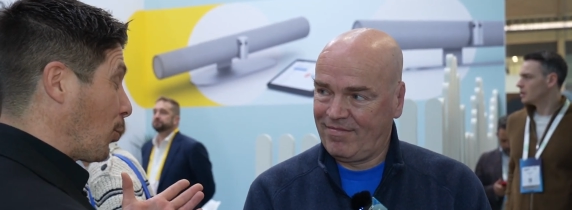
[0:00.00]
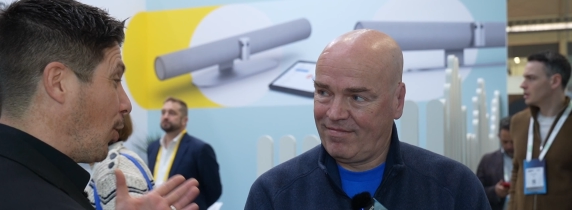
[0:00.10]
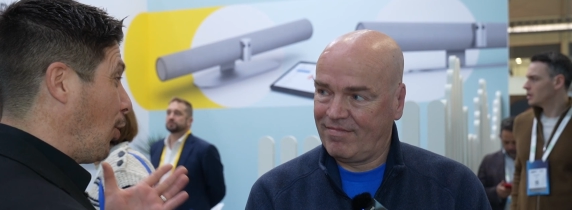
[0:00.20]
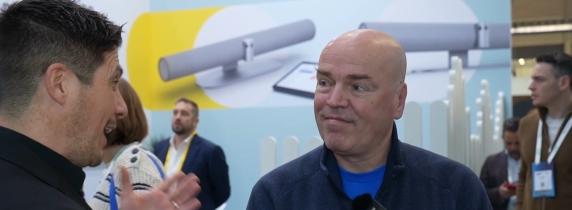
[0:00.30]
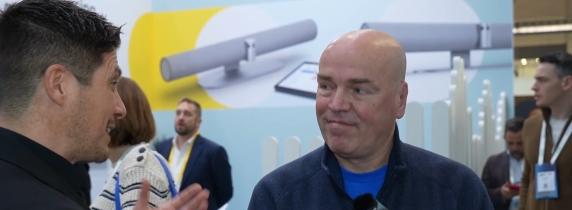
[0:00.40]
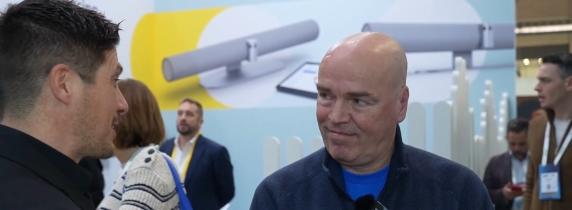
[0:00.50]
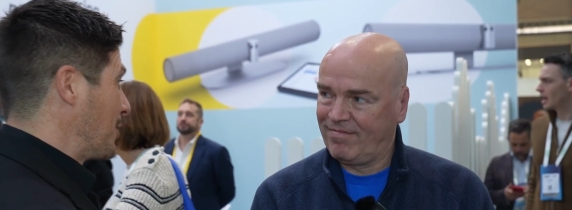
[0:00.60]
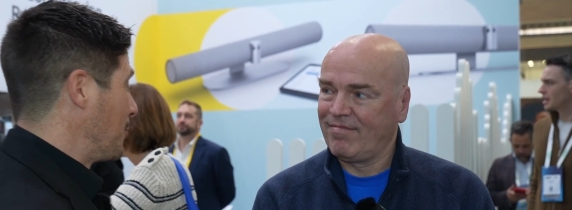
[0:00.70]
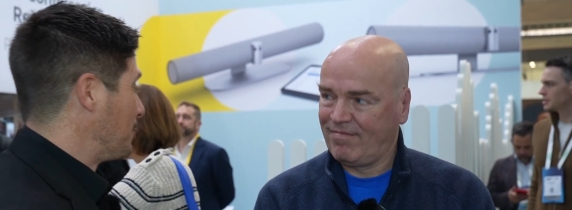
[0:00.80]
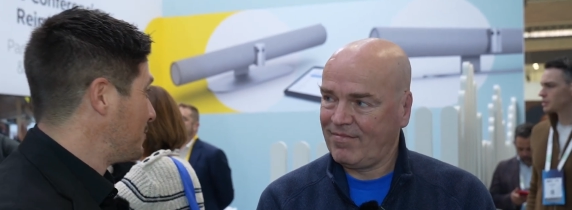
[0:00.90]
Speaker 1: role at
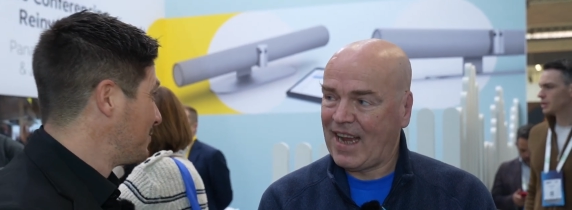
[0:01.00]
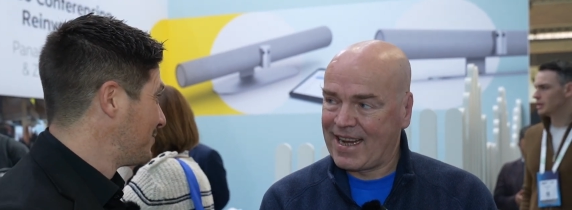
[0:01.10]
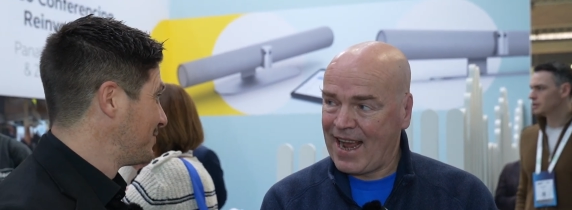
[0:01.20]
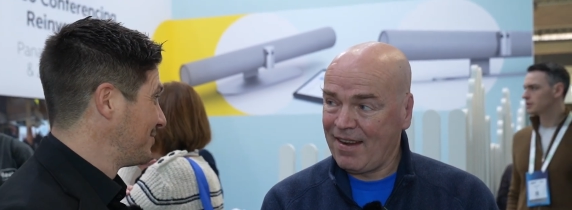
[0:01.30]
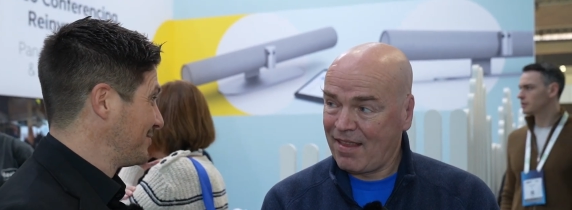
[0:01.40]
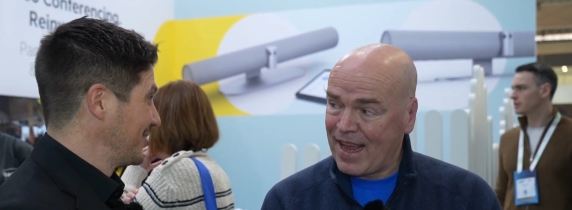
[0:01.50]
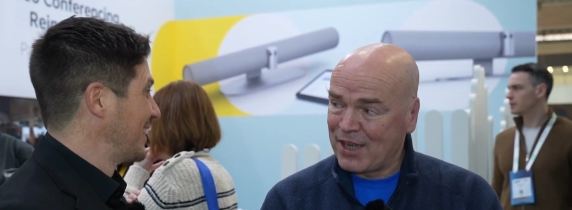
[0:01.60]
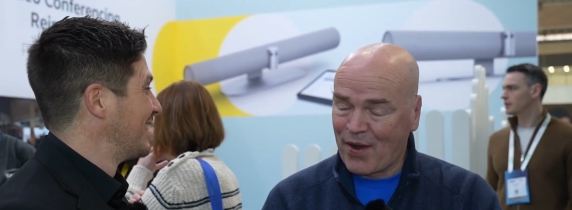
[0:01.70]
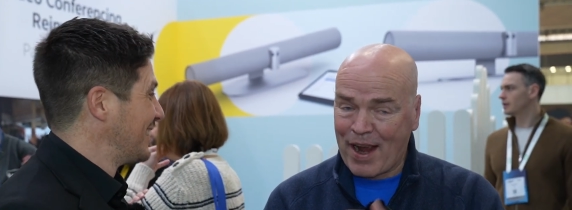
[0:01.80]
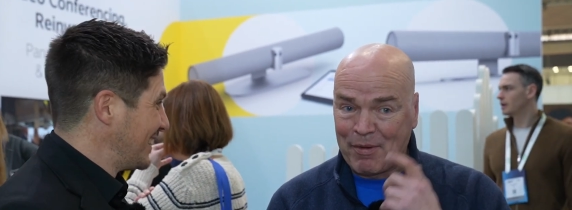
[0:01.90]
Zoom? I can, thanks
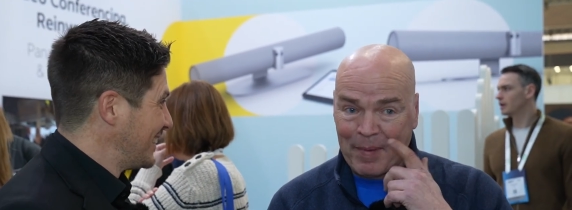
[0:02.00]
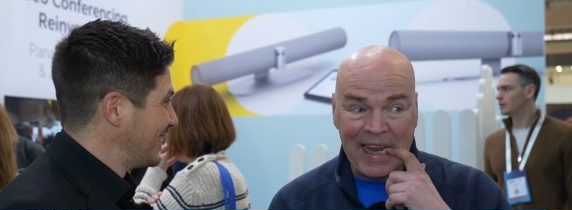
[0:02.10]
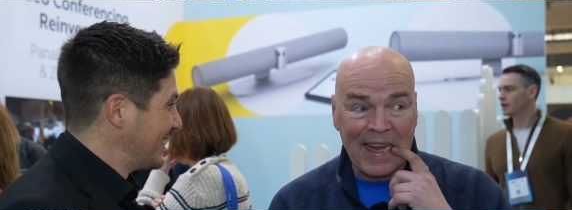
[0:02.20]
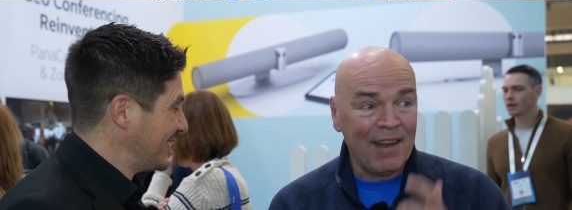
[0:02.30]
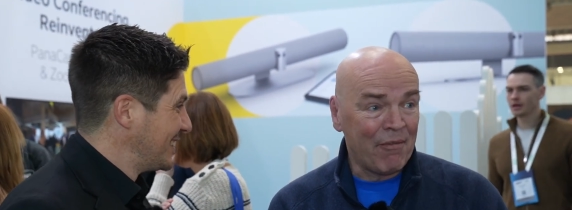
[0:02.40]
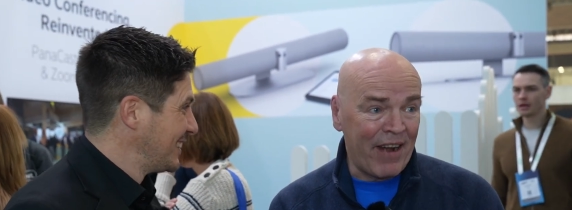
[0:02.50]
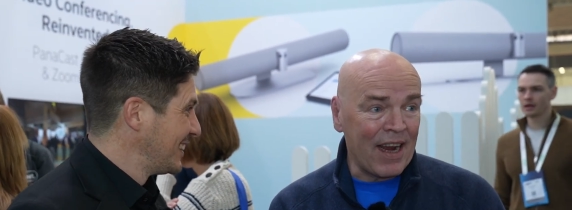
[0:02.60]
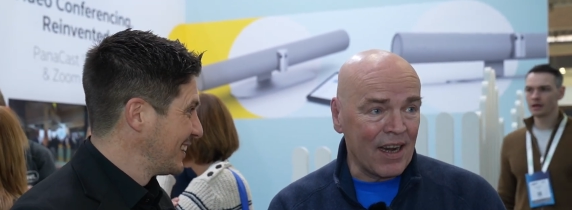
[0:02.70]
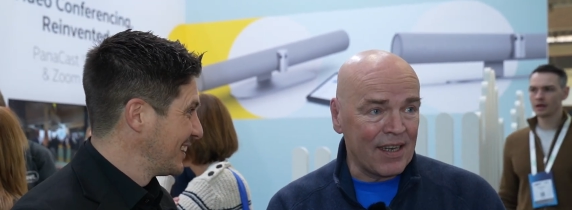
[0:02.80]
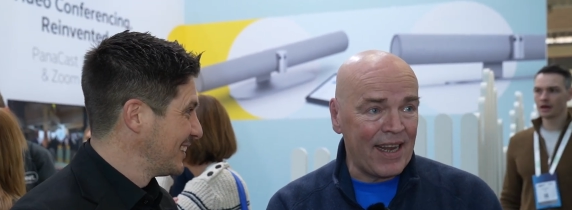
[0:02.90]
for having me. Frank
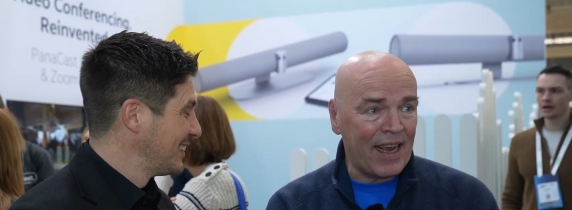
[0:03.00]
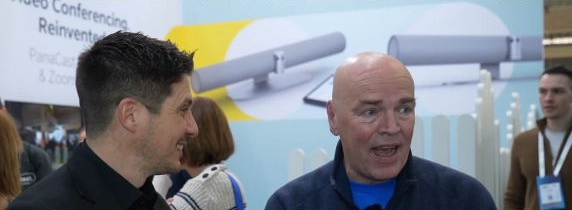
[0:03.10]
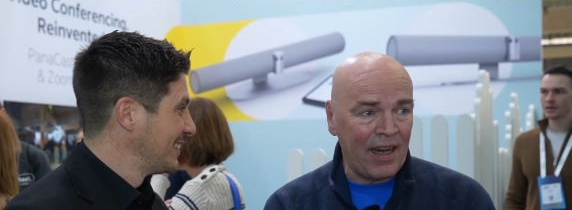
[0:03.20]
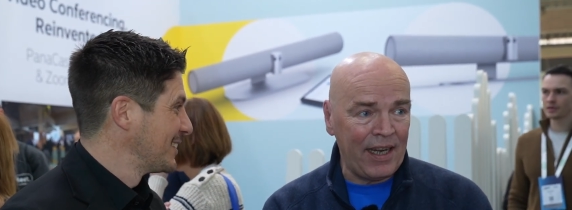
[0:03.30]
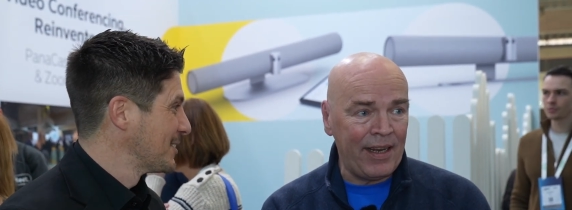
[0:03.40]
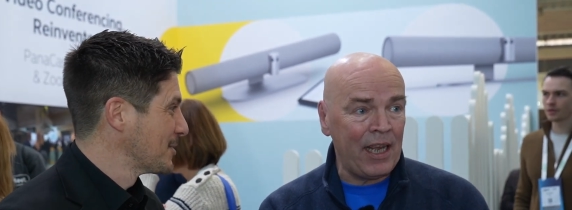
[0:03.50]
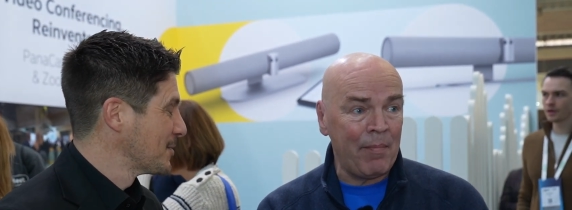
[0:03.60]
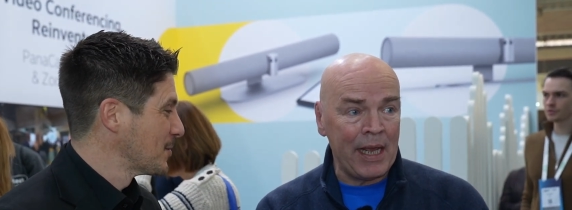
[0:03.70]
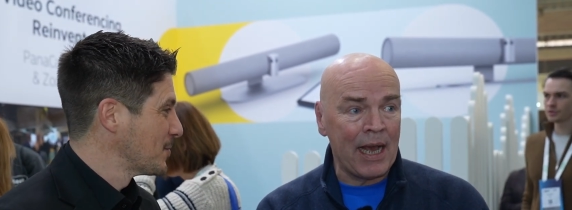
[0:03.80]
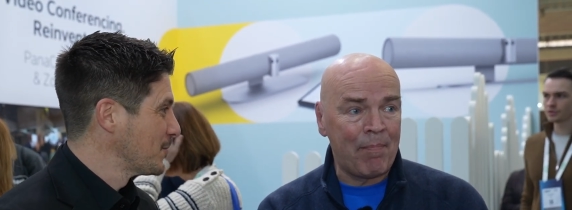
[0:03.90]
Anderstek, I lead the
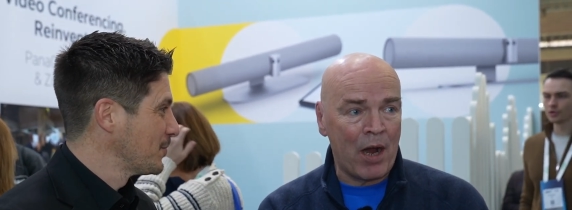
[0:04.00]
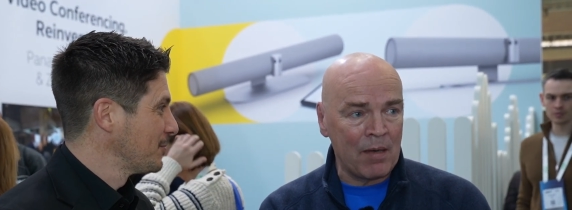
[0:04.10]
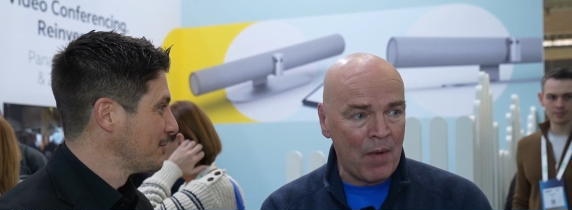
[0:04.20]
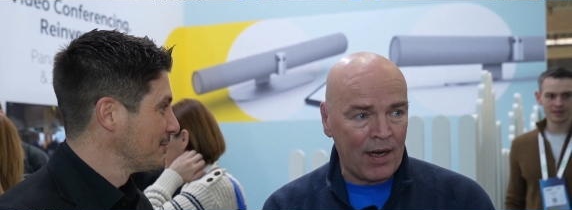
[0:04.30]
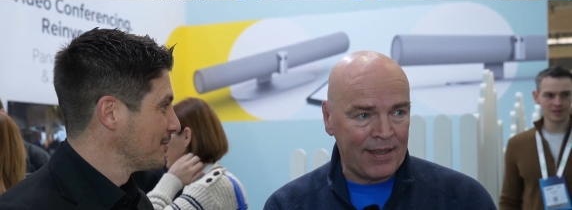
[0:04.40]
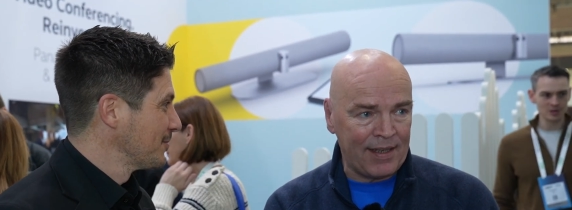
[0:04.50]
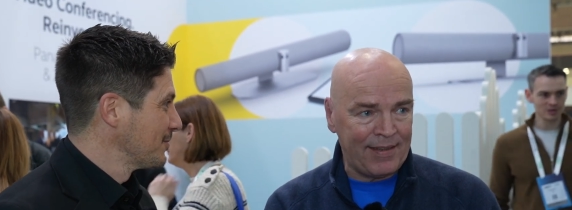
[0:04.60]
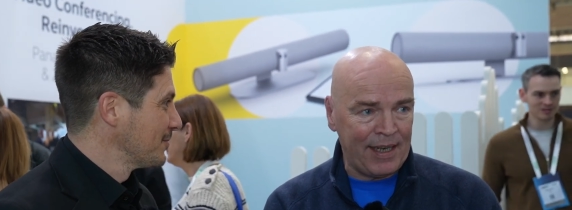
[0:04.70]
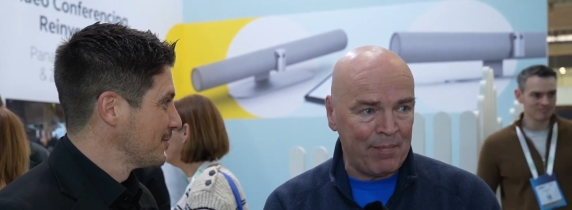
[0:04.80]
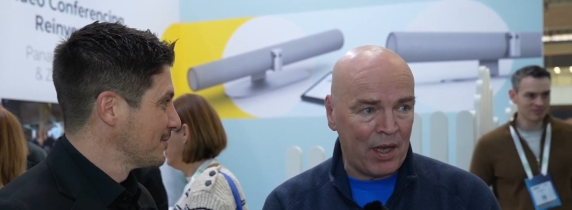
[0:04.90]
EMEA partner marketing
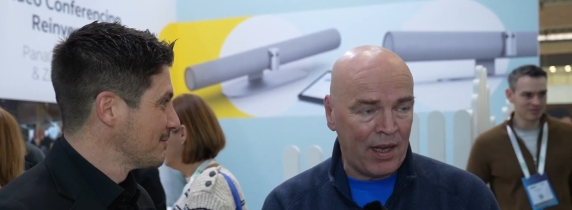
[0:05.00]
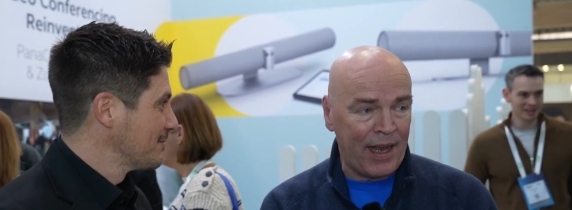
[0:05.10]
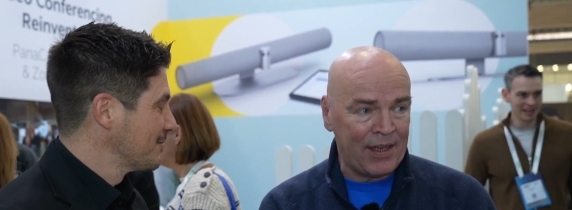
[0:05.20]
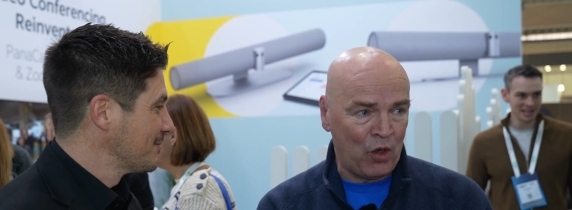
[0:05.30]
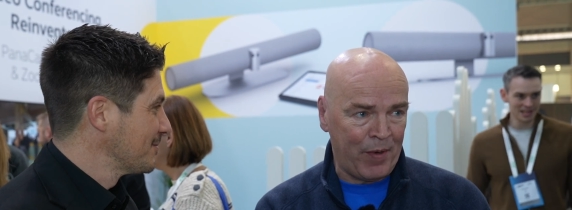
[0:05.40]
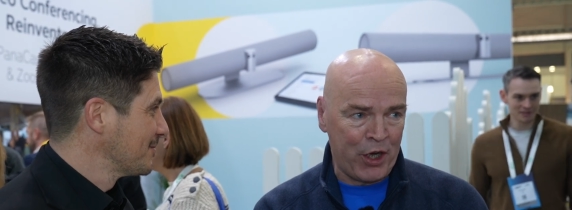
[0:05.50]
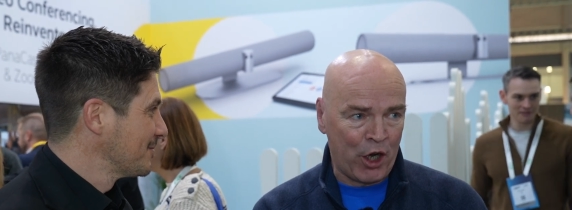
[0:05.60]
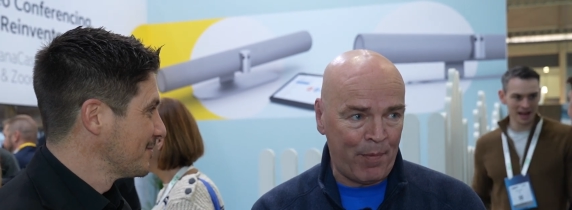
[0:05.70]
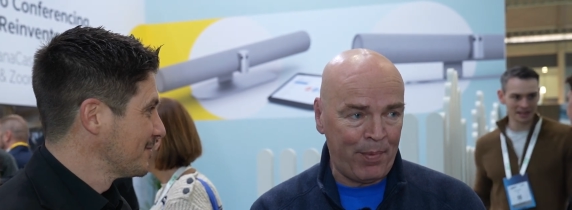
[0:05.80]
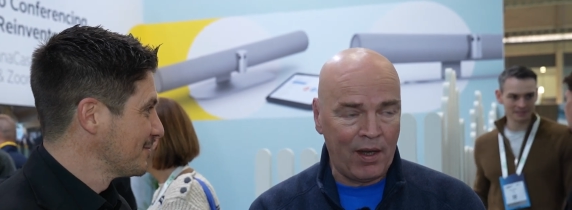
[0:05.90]
team uh, at in Europe.